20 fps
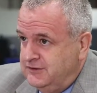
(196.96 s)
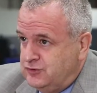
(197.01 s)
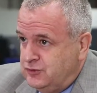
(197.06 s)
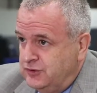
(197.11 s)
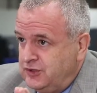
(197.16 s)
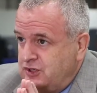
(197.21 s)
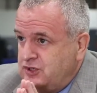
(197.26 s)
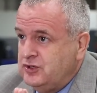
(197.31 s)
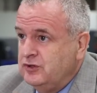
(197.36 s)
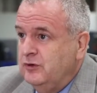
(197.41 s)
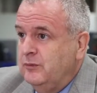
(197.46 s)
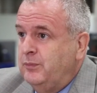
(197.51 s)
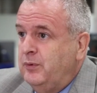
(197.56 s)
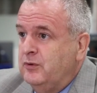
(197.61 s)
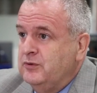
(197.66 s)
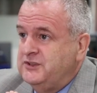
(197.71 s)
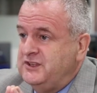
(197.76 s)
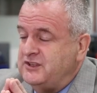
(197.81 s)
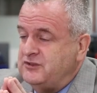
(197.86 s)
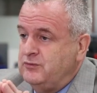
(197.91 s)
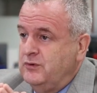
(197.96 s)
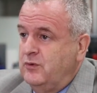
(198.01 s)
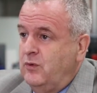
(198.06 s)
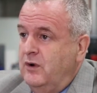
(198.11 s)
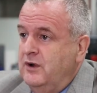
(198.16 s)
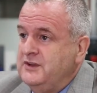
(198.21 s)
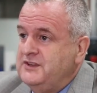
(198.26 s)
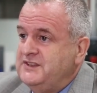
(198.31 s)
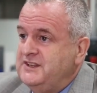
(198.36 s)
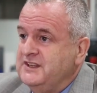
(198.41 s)
traditional process
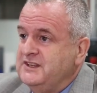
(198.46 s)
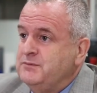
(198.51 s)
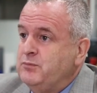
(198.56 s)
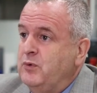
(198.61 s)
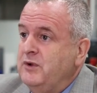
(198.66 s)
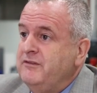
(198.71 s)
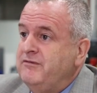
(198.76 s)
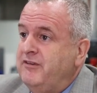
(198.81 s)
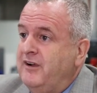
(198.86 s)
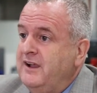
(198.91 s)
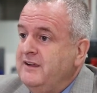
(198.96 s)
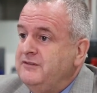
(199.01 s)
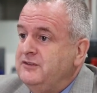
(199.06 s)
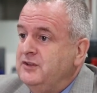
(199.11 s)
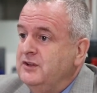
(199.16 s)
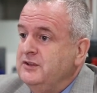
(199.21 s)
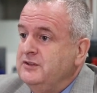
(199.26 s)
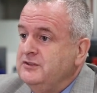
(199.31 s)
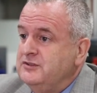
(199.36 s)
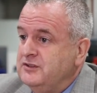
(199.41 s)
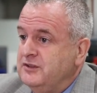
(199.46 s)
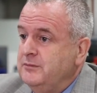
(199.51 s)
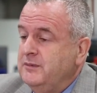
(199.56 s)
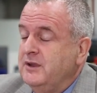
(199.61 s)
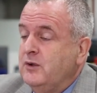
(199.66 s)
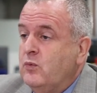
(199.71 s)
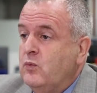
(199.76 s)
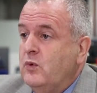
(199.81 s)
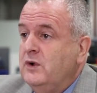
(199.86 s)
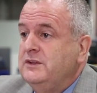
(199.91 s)
requires 6.5 tons to
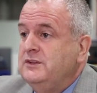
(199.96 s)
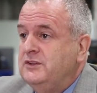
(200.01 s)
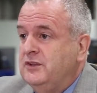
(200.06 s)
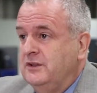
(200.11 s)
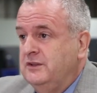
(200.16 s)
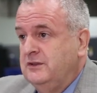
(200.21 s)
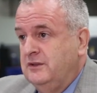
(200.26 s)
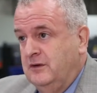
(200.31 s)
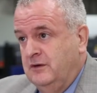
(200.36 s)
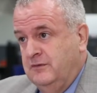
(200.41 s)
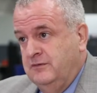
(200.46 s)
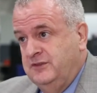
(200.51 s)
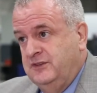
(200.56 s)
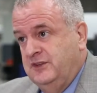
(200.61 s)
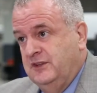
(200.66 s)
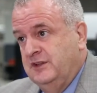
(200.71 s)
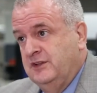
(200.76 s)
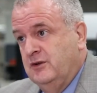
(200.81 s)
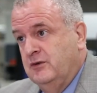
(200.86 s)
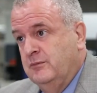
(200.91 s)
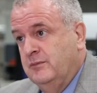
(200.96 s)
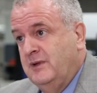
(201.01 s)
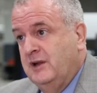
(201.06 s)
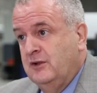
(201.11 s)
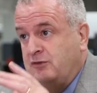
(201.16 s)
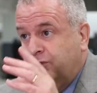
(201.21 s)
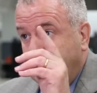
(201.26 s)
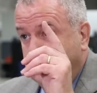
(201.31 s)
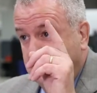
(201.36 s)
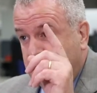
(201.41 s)
make 1 ton of silicone
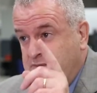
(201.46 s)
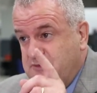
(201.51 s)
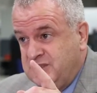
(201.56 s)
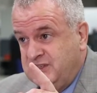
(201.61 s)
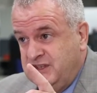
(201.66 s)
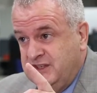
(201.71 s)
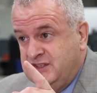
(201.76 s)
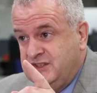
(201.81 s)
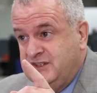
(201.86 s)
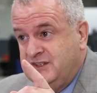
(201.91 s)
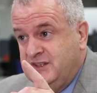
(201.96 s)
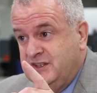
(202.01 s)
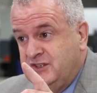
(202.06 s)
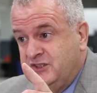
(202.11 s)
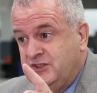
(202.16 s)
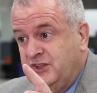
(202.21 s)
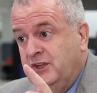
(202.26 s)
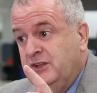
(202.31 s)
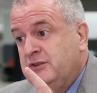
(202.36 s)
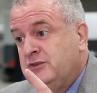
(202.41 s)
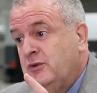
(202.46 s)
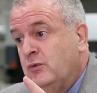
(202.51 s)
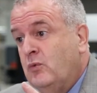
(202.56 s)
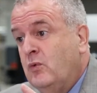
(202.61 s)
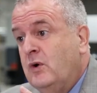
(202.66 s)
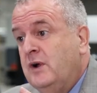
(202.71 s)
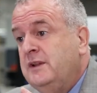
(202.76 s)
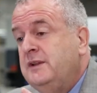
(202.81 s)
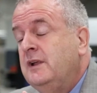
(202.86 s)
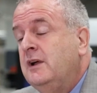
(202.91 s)
metal. So you go from six ton to
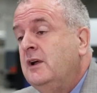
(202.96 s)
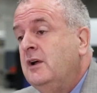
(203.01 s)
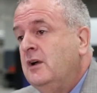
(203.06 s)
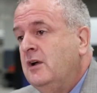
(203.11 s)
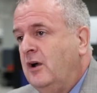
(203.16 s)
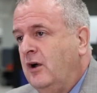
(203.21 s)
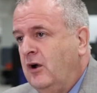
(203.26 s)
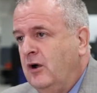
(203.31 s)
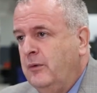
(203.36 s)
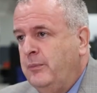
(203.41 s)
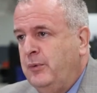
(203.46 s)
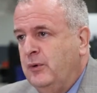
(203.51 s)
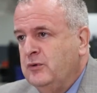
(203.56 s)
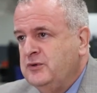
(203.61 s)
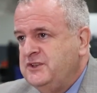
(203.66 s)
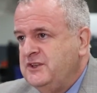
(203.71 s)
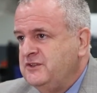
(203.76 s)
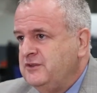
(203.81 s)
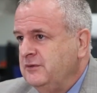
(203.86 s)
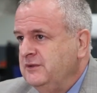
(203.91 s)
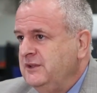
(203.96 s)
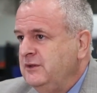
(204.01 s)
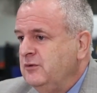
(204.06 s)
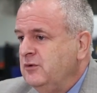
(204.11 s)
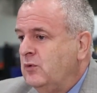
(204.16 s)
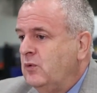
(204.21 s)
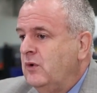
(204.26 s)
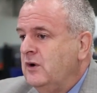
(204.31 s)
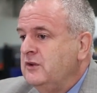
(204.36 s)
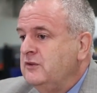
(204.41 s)
one. Our process only
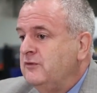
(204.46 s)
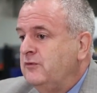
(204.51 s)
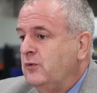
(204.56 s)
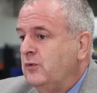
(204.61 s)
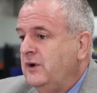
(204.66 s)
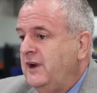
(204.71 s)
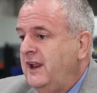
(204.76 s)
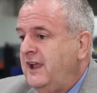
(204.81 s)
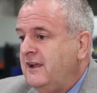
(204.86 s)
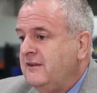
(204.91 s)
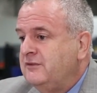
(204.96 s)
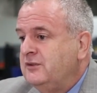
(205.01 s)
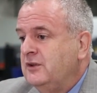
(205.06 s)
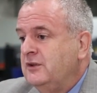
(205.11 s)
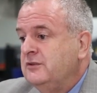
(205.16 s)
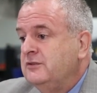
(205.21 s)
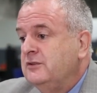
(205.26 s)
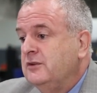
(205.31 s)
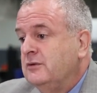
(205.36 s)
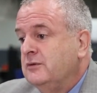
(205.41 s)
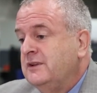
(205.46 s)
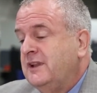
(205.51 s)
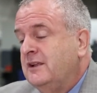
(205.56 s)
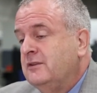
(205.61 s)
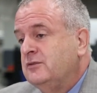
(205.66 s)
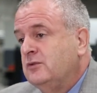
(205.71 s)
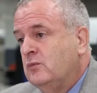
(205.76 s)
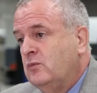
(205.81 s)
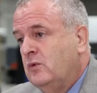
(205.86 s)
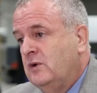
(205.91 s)
requires 4.5 ton to go
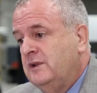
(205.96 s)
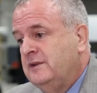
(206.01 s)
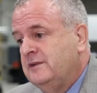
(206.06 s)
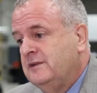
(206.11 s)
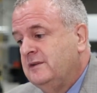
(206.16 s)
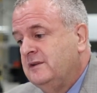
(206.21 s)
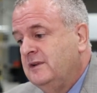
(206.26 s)
down to one.